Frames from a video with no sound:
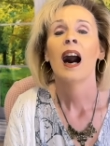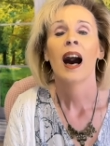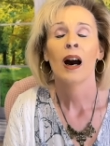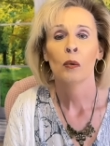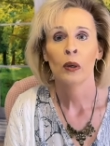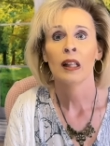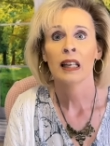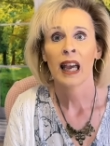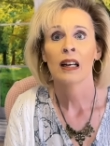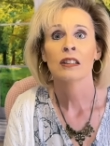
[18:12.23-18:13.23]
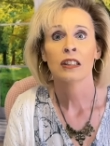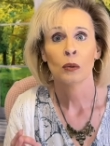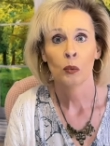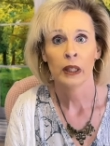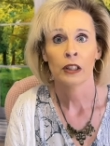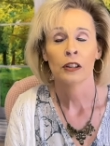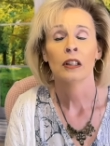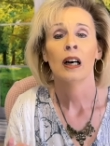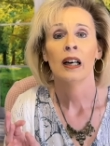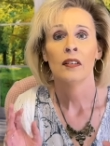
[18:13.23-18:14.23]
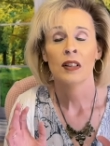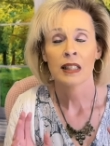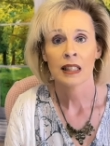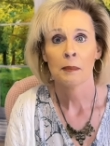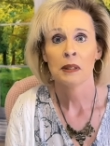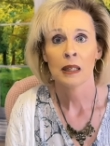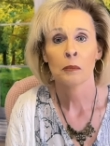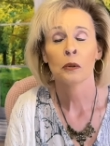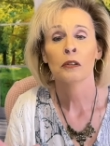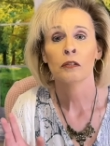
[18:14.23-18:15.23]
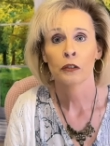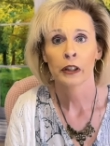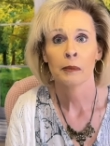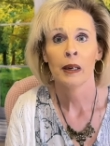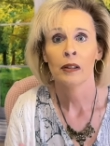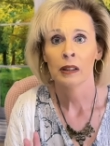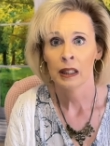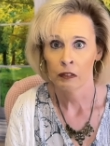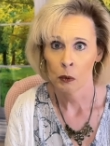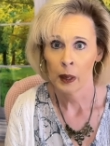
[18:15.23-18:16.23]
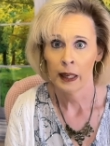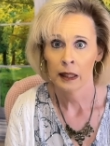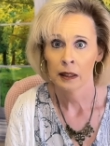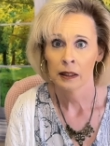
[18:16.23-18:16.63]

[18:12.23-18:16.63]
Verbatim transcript: I will announce the winner of the September friend mail giveaway.